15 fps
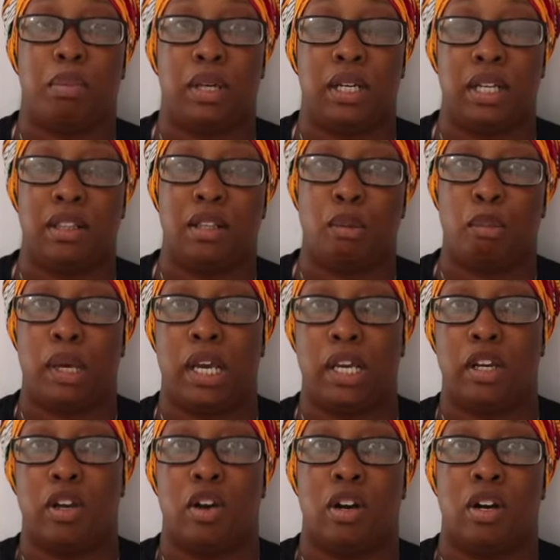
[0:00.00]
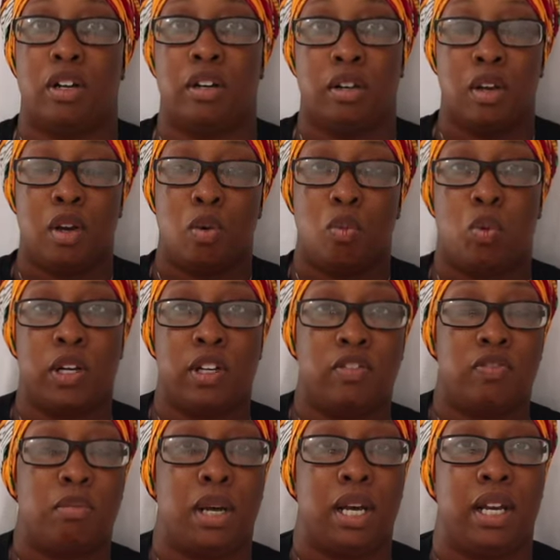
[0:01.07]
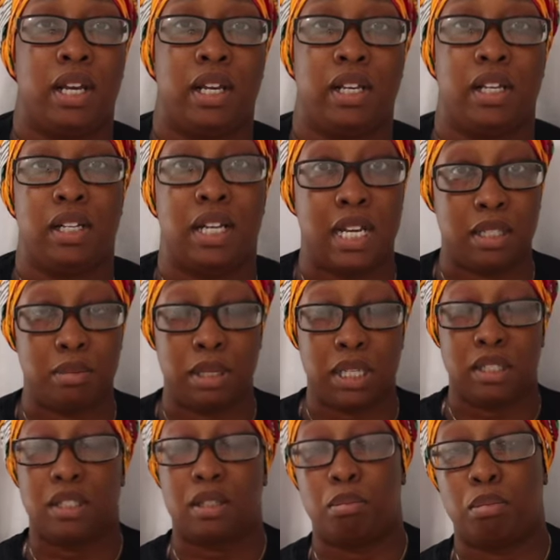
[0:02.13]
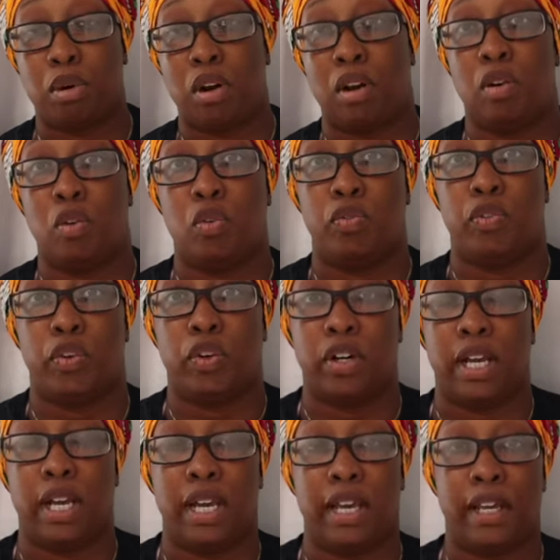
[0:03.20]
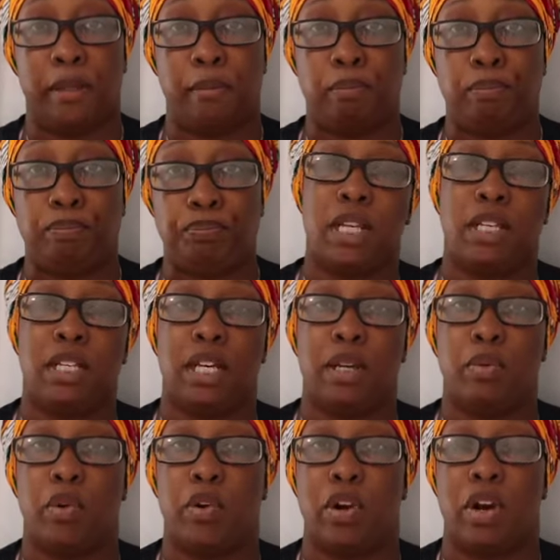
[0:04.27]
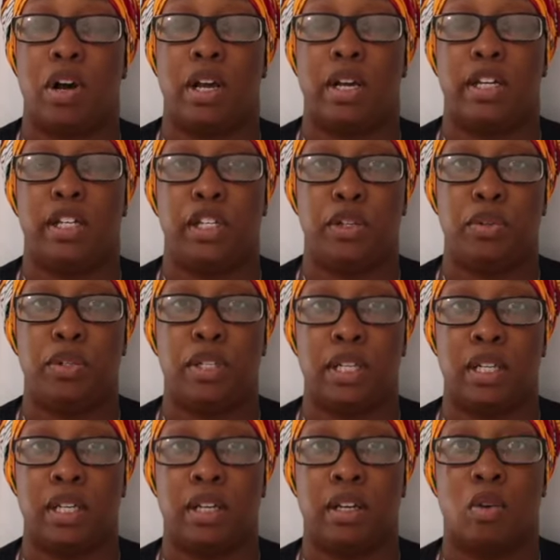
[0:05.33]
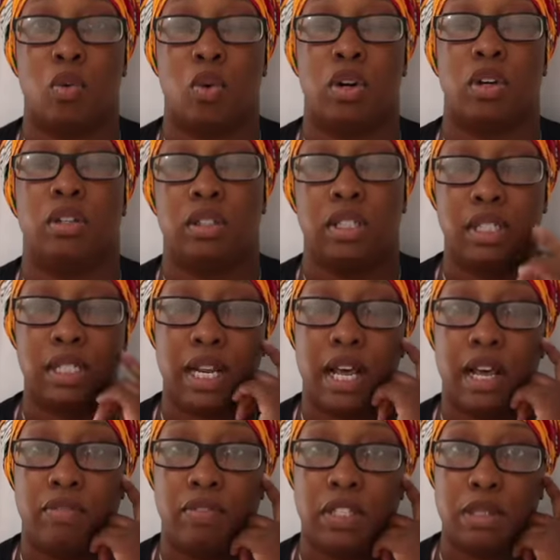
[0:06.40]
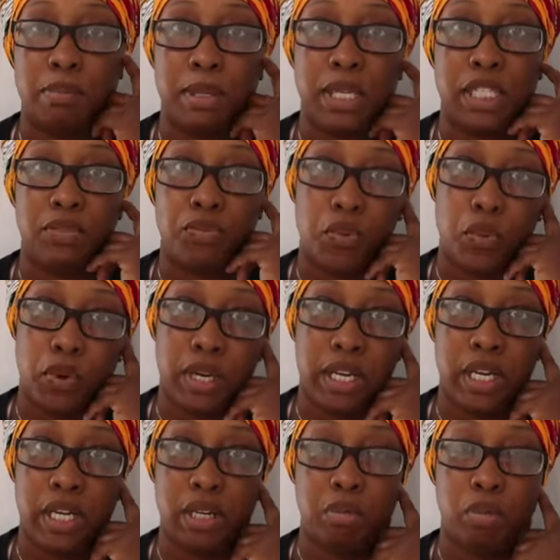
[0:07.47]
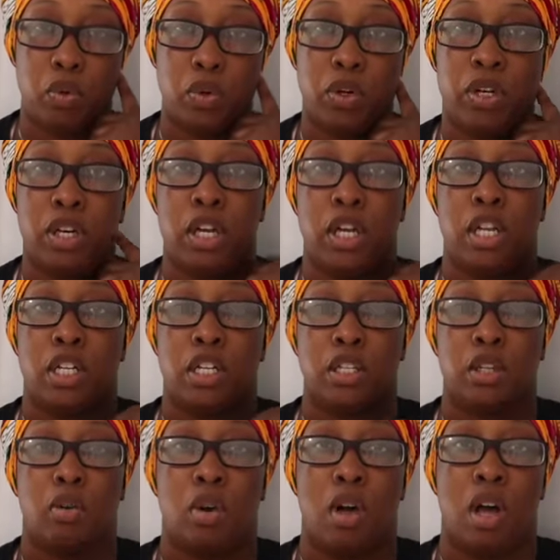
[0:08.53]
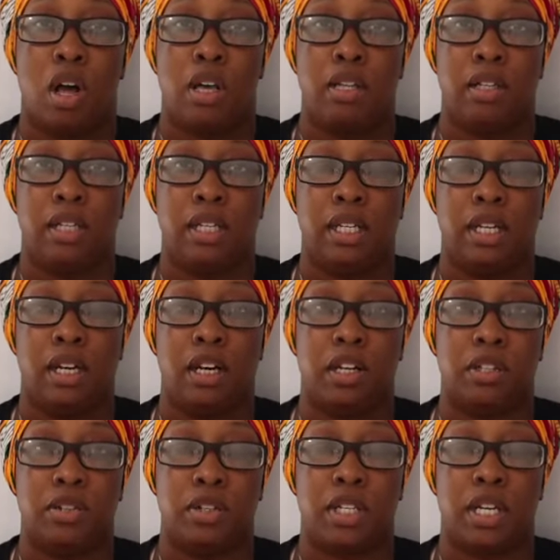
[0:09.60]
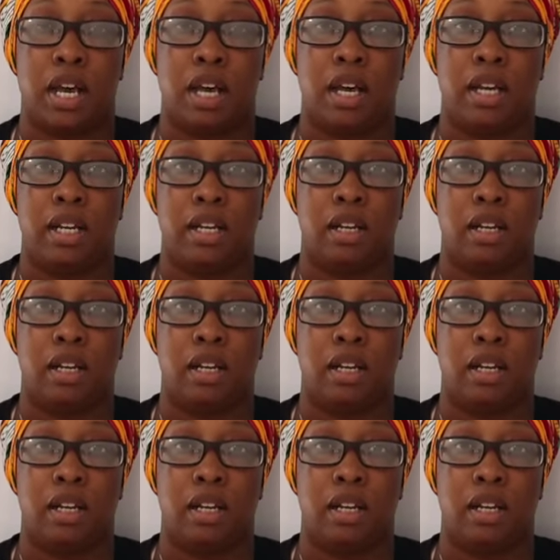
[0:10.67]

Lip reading: put in the backyard, one of my classmates brought over that they were not using or didn't have the space for it anymore. So on the other side